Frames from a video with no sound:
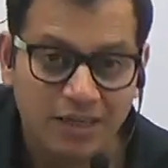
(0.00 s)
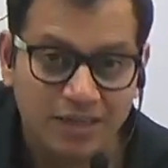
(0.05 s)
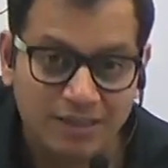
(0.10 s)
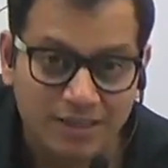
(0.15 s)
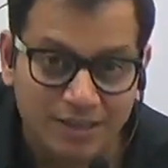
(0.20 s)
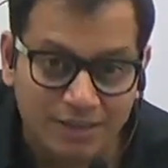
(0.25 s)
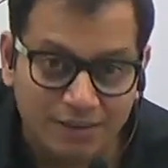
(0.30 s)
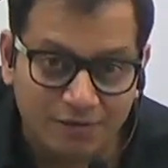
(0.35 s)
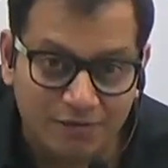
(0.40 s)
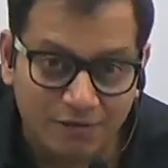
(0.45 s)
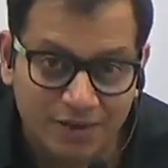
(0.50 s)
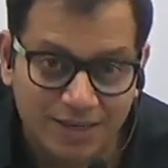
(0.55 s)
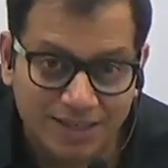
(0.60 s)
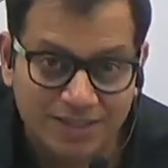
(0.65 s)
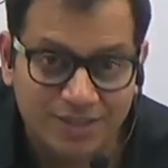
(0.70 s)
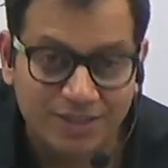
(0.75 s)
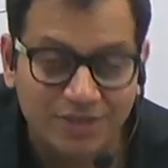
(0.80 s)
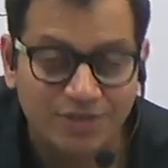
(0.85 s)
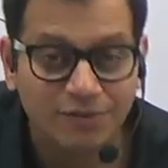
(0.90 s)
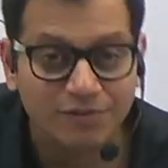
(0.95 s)
the
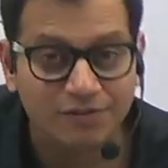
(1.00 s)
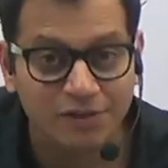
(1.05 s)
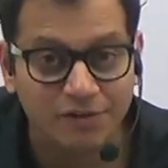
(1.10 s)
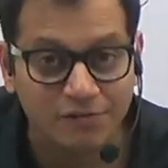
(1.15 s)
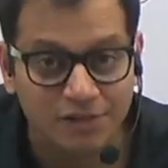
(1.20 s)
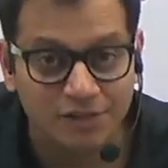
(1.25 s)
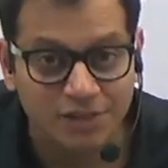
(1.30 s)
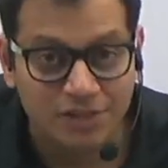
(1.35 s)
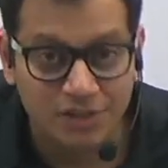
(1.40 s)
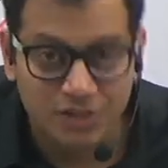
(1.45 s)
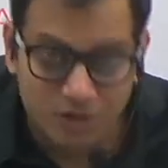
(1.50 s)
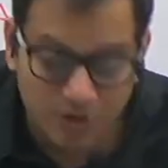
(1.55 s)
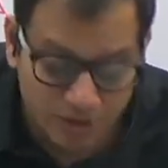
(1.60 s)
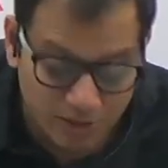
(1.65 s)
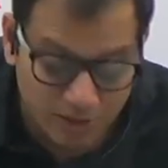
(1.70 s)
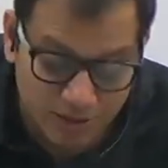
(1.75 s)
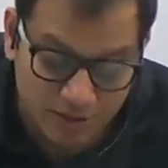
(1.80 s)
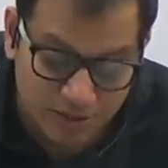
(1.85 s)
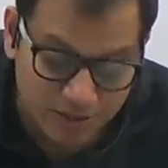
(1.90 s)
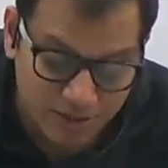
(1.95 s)
deflection of the winds
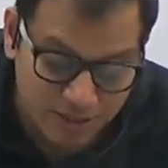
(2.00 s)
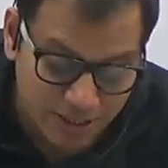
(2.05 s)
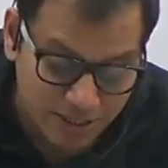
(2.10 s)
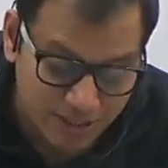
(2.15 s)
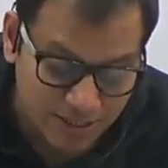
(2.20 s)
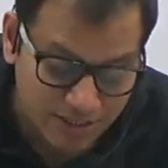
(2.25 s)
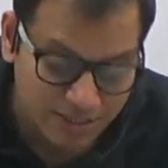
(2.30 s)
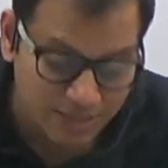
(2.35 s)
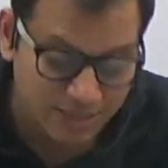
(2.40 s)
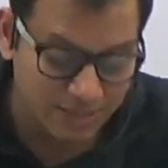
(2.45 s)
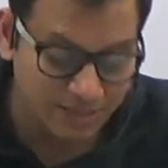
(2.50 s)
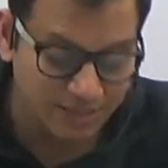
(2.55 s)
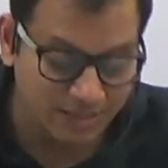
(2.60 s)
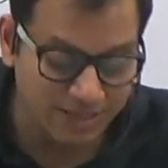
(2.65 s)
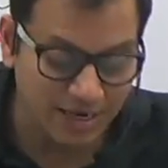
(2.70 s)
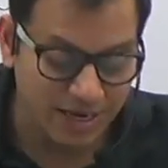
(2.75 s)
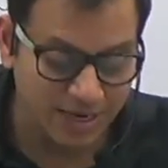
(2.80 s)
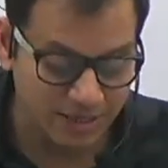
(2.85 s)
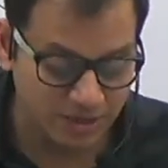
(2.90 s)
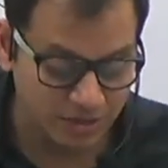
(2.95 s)
causes change in the
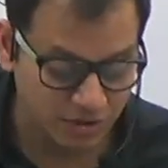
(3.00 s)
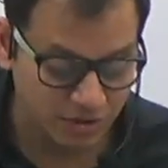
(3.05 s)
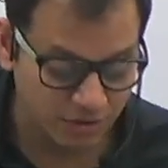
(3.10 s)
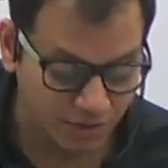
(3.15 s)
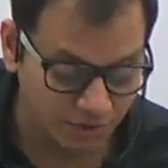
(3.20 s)
direction